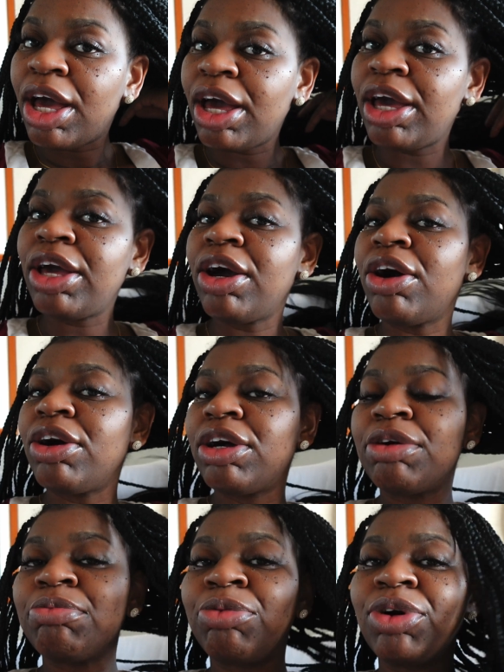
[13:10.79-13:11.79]
Hey y'all,
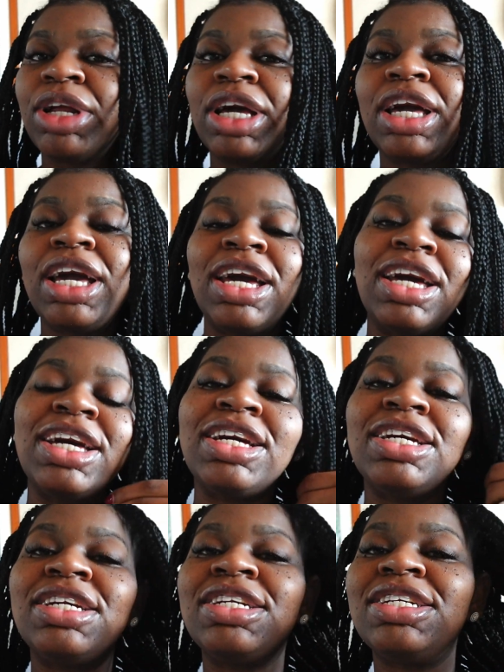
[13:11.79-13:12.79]
good morning. It
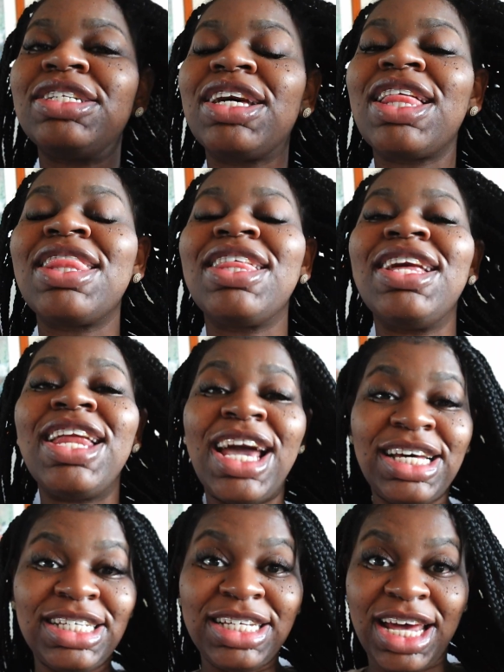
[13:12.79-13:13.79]
is the
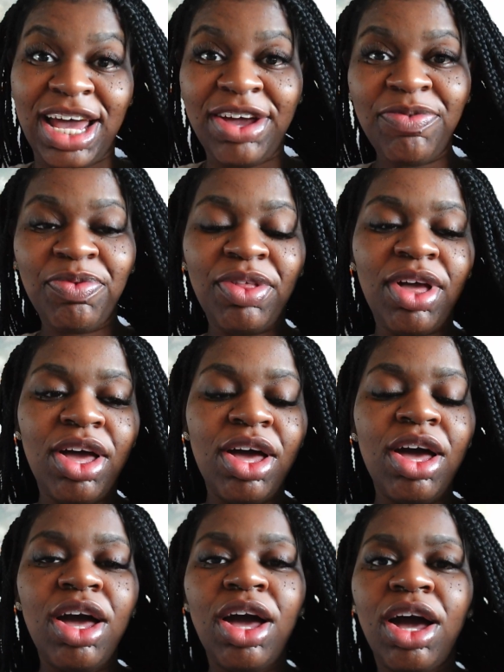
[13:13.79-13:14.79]
next day.
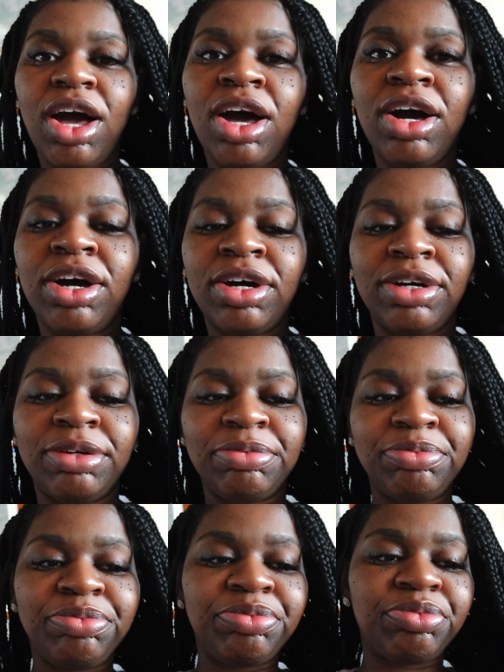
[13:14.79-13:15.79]
Um,
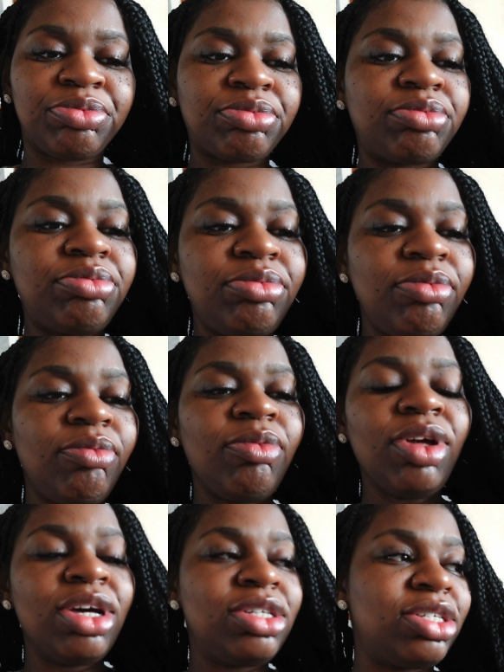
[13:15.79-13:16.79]

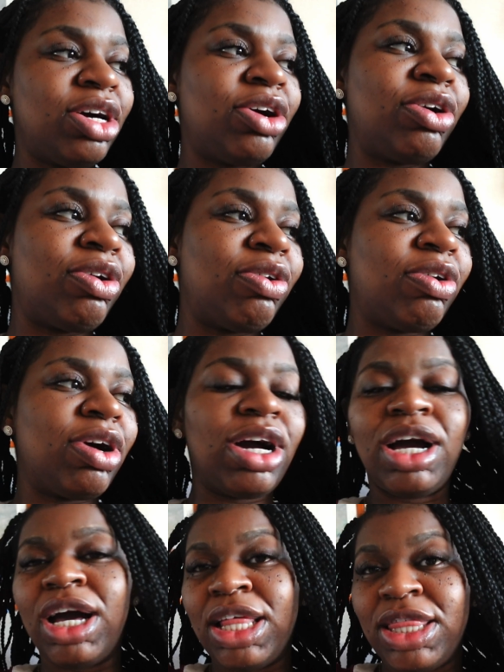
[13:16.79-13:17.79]
so
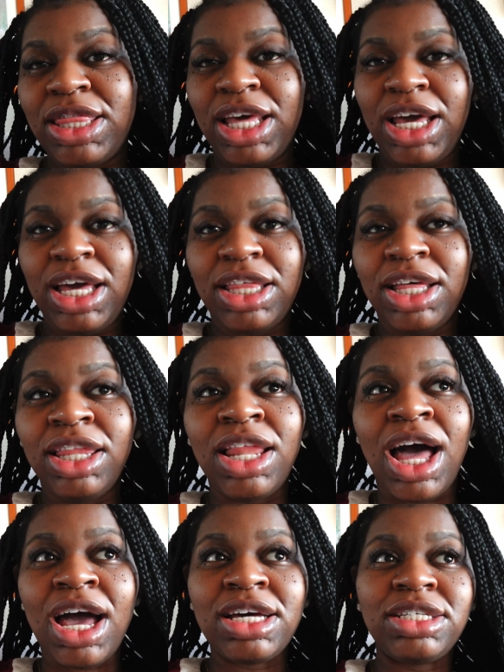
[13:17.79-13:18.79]
I think the
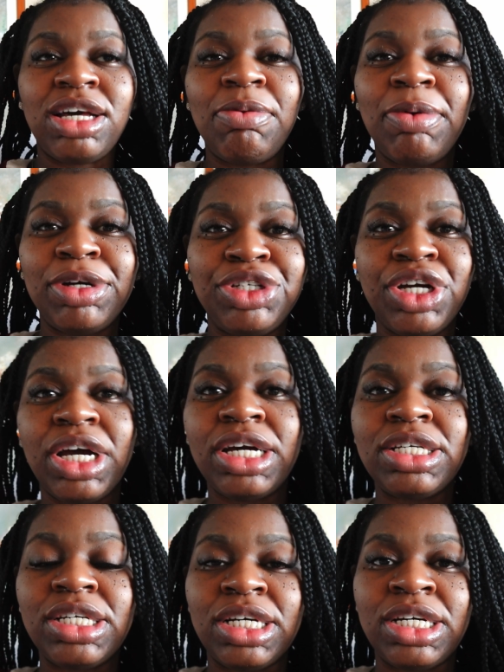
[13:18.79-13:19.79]
last time I
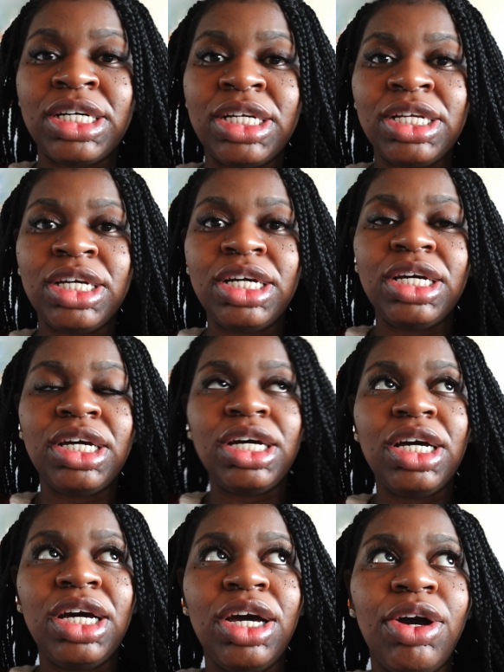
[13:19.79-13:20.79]
checked in,
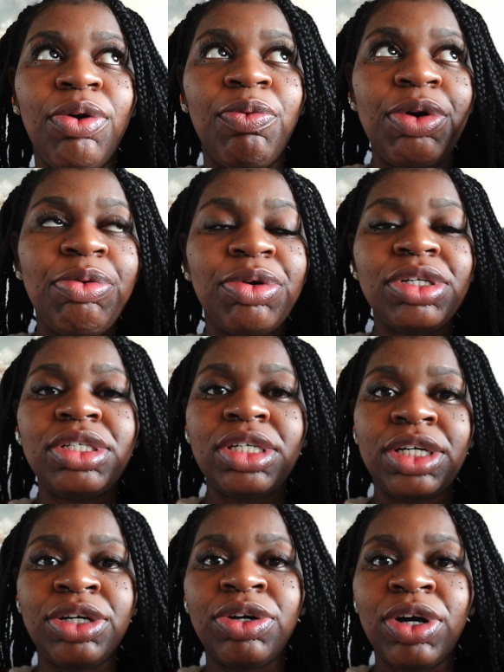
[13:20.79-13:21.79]
we were
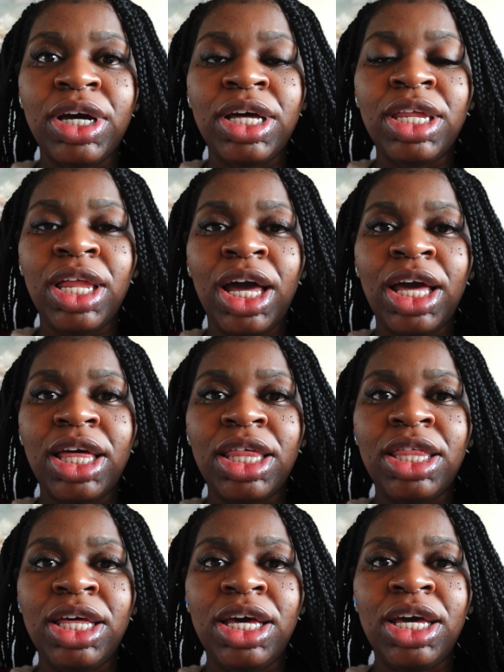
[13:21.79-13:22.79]
still in like
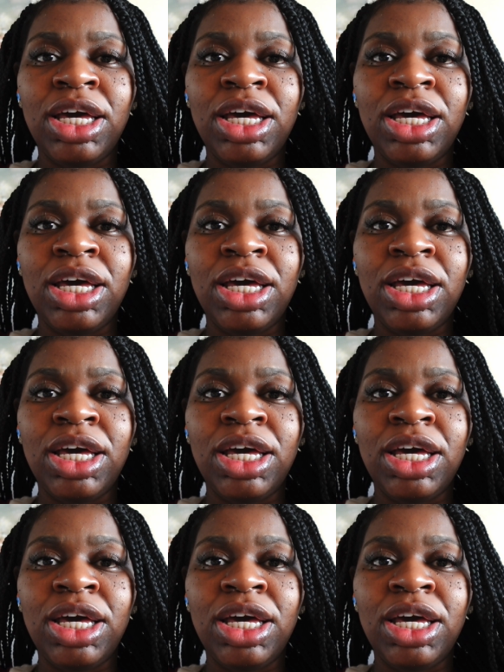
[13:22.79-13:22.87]
the,